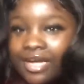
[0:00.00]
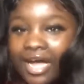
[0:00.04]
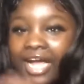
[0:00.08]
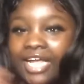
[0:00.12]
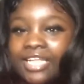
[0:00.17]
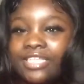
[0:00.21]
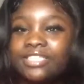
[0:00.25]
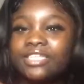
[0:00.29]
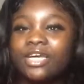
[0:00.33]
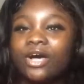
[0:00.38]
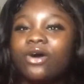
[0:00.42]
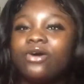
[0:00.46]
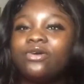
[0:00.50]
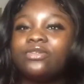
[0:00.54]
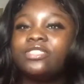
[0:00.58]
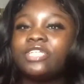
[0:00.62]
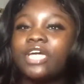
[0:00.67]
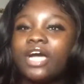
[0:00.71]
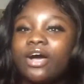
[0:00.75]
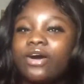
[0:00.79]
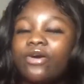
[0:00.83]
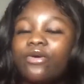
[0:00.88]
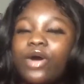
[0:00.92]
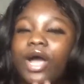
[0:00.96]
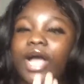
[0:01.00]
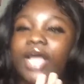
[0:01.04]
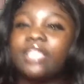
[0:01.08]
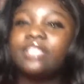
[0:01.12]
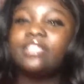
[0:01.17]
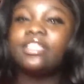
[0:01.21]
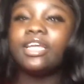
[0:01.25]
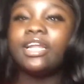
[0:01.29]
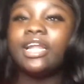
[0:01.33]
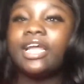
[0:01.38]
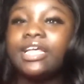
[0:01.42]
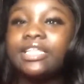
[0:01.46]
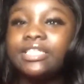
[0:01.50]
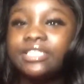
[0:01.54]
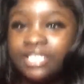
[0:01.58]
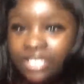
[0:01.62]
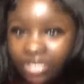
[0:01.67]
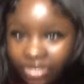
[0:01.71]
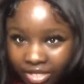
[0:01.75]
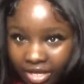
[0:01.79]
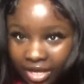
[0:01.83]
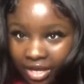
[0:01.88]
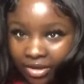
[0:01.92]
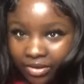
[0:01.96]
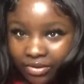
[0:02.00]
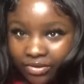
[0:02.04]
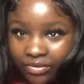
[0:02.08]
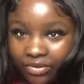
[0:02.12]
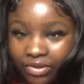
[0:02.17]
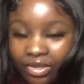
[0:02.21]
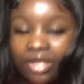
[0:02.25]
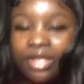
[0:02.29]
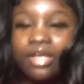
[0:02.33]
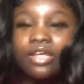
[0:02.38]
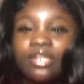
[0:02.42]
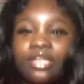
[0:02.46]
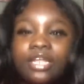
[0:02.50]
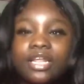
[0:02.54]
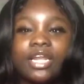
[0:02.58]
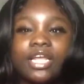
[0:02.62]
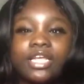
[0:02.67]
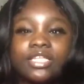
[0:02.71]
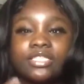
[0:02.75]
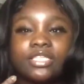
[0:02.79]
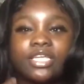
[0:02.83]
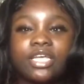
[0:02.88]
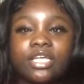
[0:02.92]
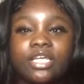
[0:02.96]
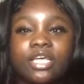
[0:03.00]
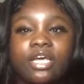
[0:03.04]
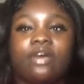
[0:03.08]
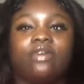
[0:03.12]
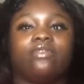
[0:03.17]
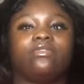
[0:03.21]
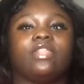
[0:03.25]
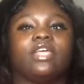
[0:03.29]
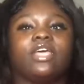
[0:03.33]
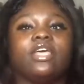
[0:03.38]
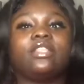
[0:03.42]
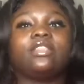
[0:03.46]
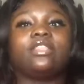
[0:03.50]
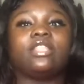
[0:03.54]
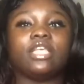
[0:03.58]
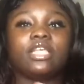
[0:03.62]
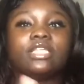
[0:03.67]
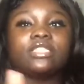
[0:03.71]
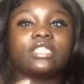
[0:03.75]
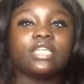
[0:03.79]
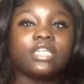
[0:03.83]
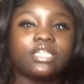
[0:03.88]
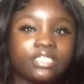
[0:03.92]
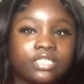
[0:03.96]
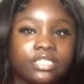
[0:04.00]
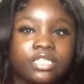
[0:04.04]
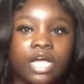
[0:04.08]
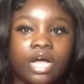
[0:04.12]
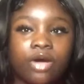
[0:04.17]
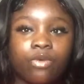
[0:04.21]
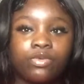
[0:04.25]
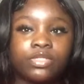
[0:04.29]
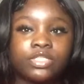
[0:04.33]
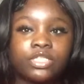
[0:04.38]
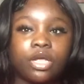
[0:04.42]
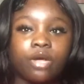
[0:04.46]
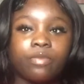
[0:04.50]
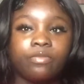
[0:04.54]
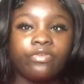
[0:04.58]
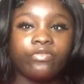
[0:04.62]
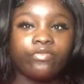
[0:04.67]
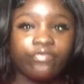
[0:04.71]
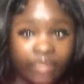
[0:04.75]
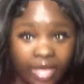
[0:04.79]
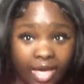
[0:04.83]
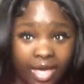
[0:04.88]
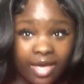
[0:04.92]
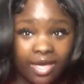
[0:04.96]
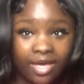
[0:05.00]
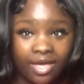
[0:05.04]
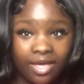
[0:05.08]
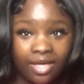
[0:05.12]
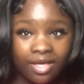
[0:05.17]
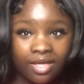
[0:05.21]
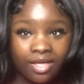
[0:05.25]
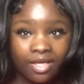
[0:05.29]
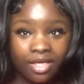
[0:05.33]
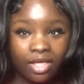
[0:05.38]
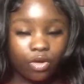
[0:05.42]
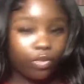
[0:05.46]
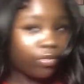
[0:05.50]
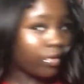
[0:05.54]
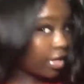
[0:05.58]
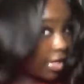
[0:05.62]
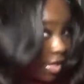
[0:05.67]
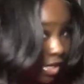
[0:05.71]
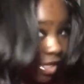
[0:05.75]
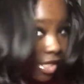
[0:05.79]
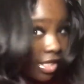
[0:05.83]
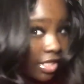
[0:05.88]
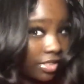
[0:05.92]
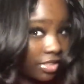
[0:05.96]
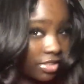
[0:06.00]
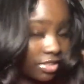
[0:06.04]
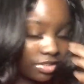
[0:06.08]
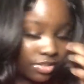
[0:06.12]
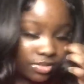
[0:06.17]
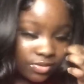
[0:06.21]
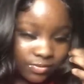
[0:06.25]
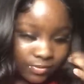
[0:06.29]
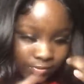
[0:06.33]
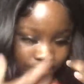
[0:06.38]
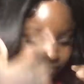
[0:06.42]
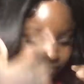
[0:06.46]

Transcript: I told y'all, didn't I tell y'all that this install was gonna be fat? And what it is.